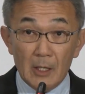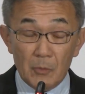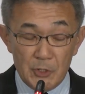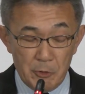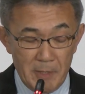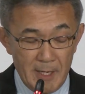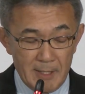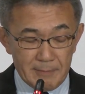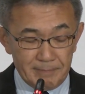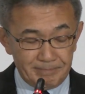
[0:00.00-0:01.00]
For
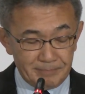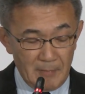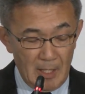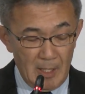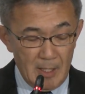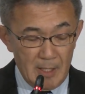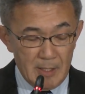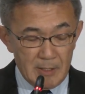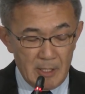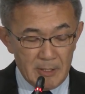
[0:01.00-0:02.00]
Japan,
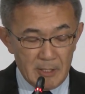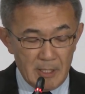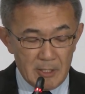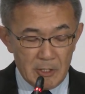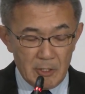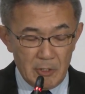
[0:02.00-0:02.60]
Delta launched